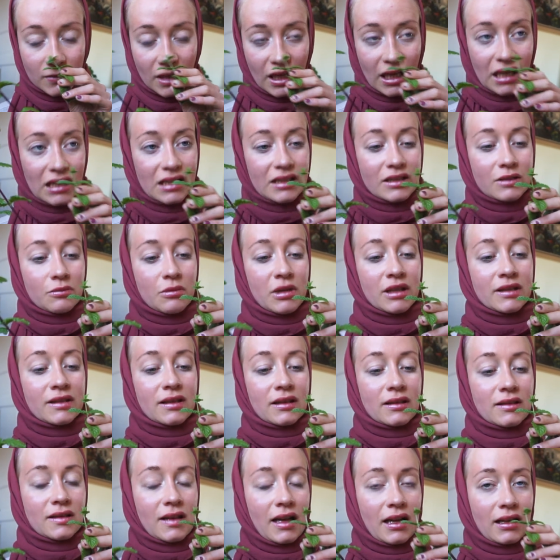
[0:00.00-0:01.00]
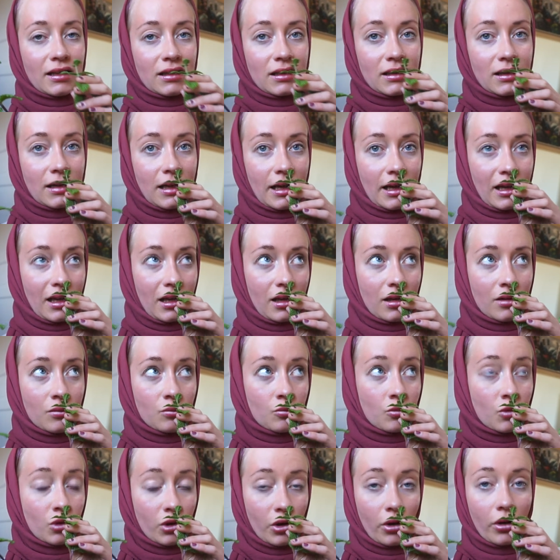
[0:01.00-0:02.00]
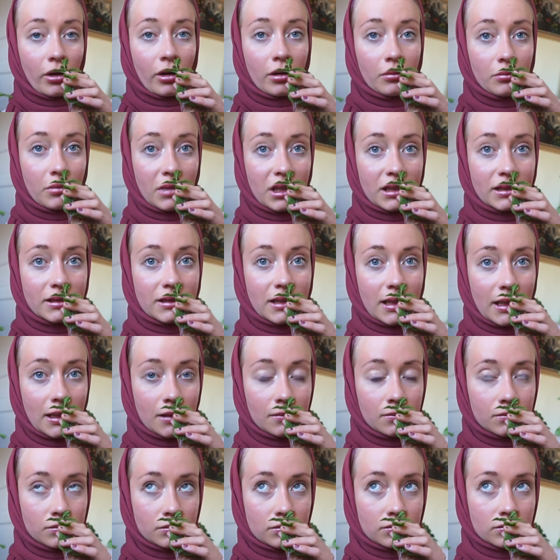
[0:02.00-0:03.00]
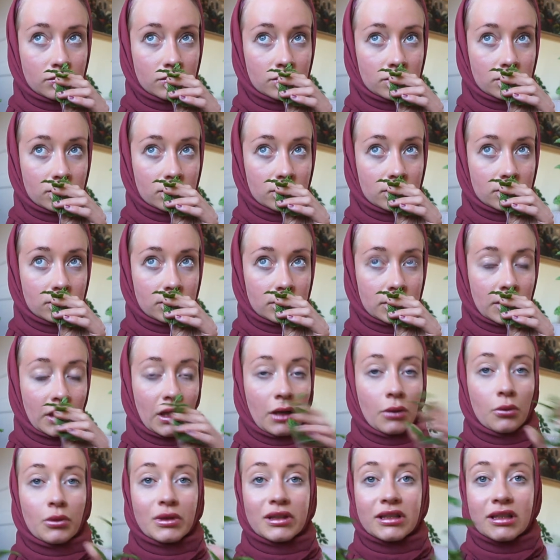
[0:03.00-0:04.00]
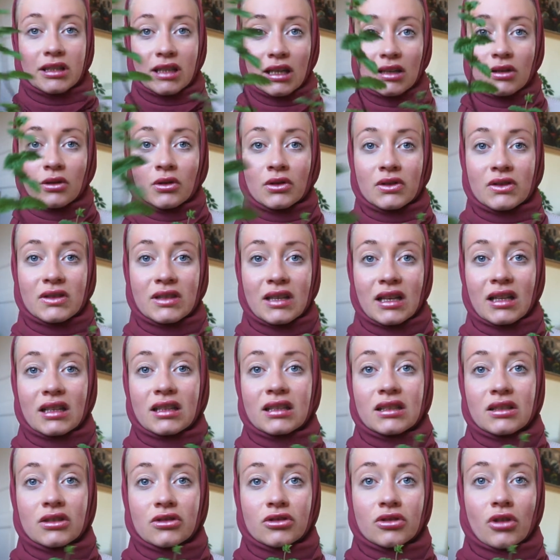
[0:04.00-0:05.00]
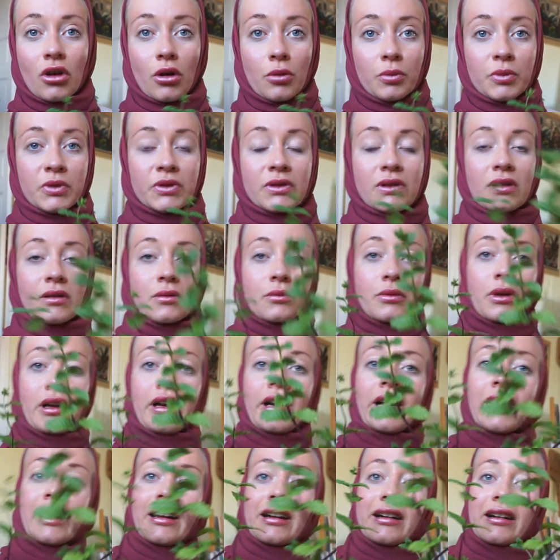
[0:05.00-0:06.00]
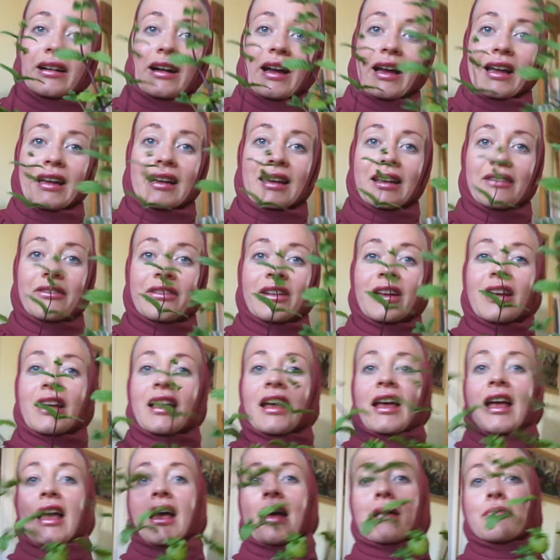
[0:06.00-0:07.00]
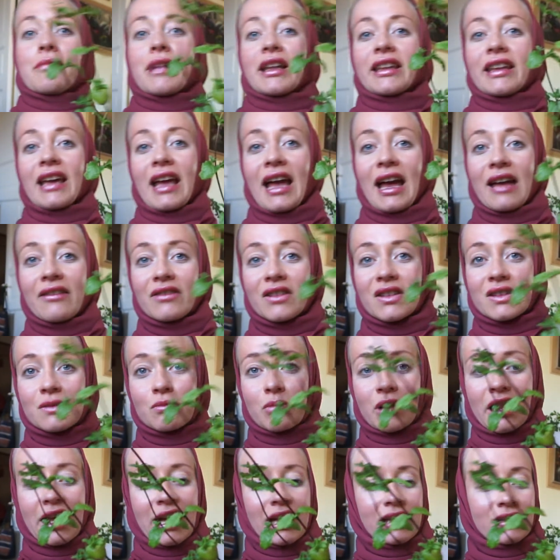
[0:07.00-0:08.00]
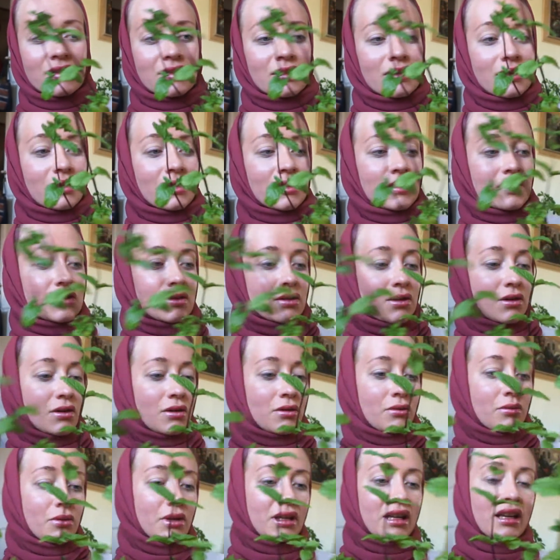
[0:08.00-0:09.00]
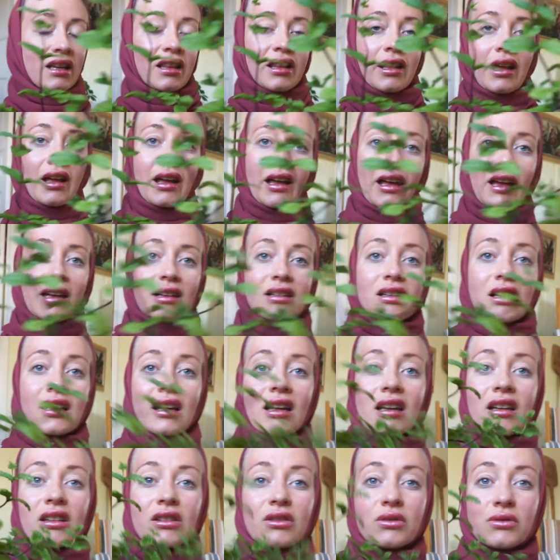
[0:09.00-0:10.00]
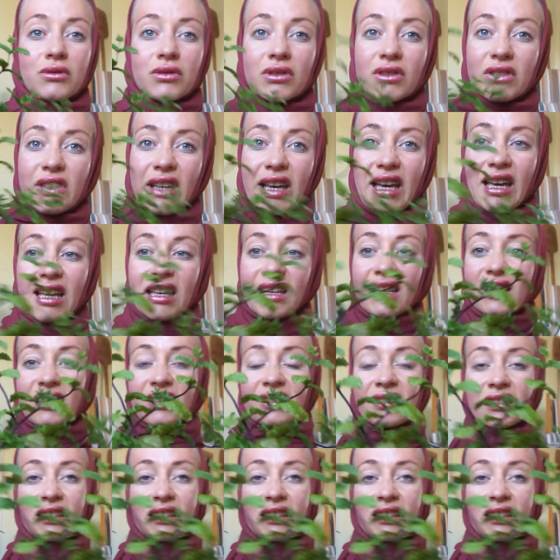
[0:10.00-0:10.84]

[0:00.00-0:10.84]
and it smells exactly like Moroccan mint tea, which they don't sell in the shops where I live. But I have this plant, so what I think I'm actually gonna do today